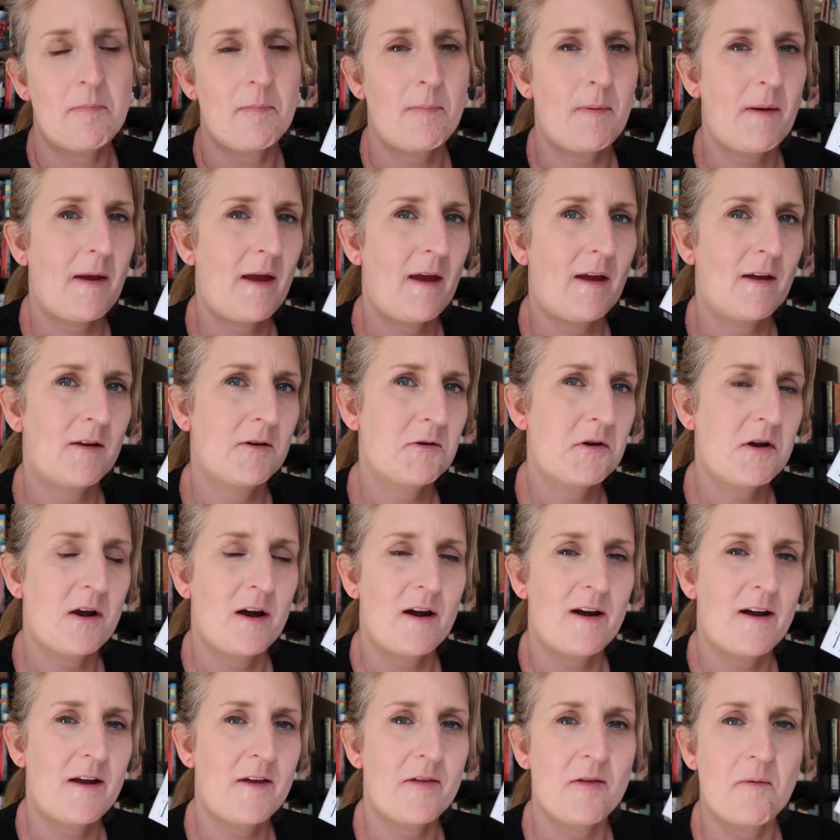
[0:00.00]
bad
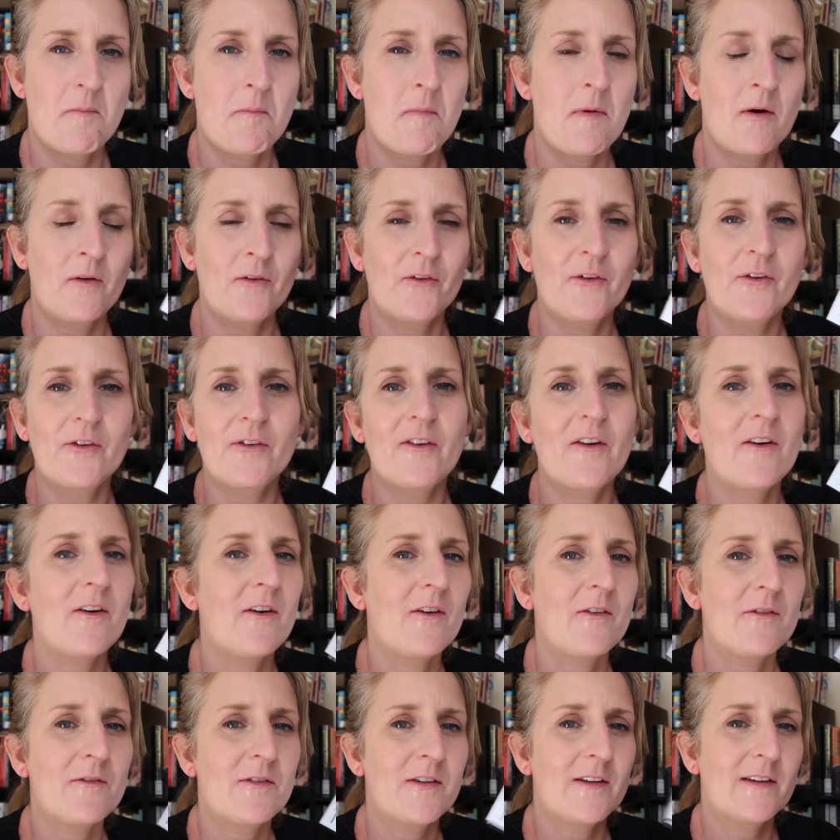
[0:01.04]
guy, the monster
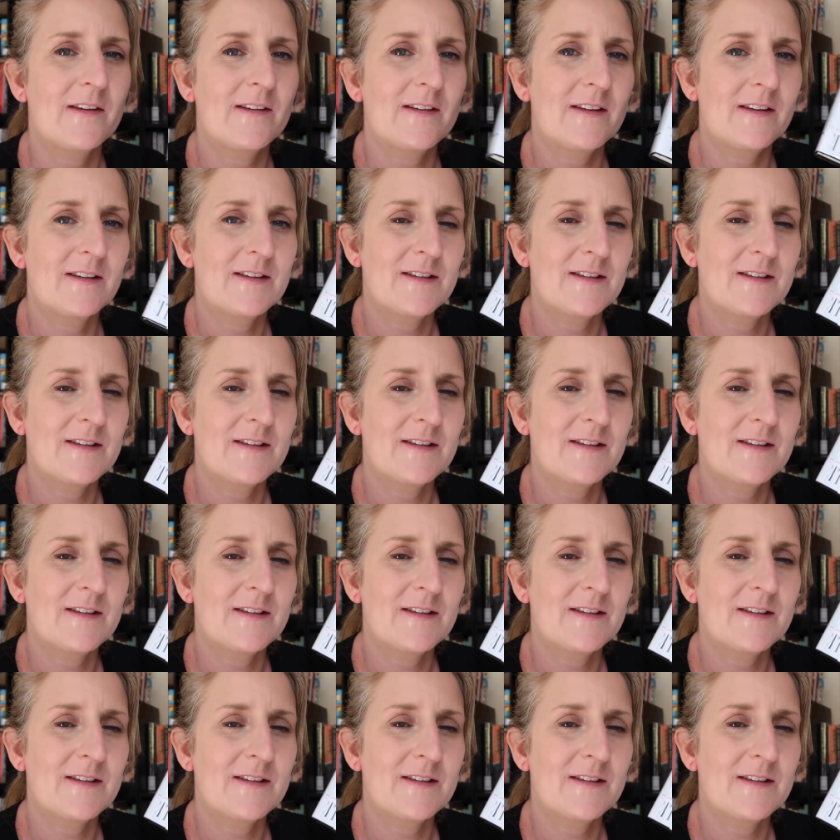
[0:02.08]
of this